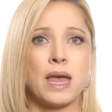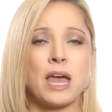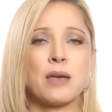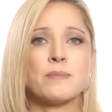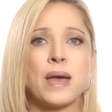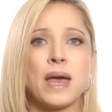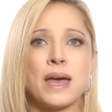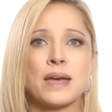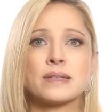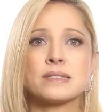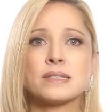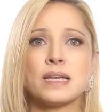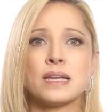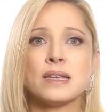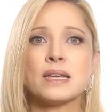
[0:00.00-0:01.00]

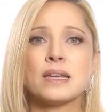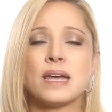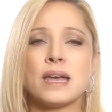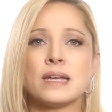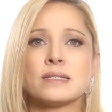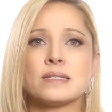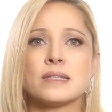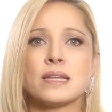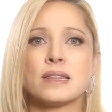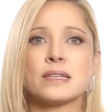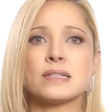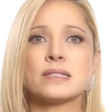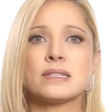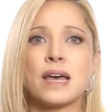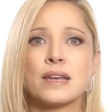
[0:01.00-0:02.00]
MX indicates that
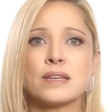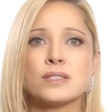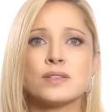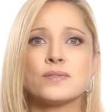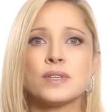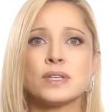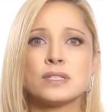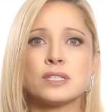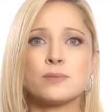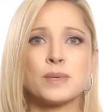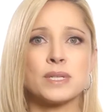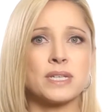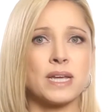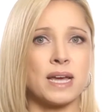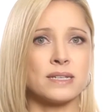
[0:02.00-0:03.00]
the status of distant
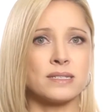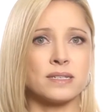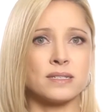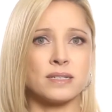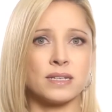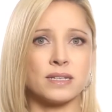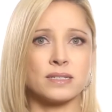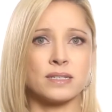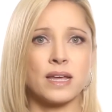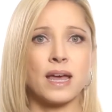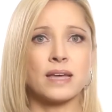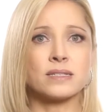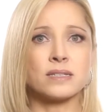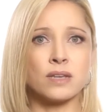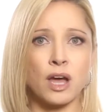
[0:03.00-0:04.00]
metastases
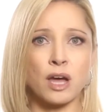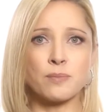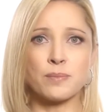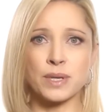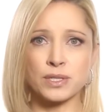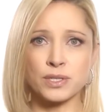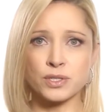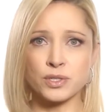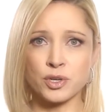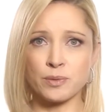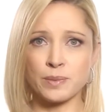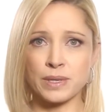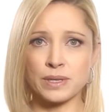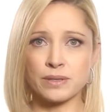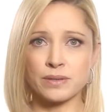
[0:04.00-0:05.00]
has not been
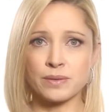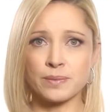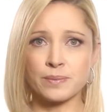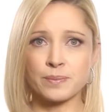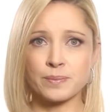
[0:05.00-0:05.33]
determined.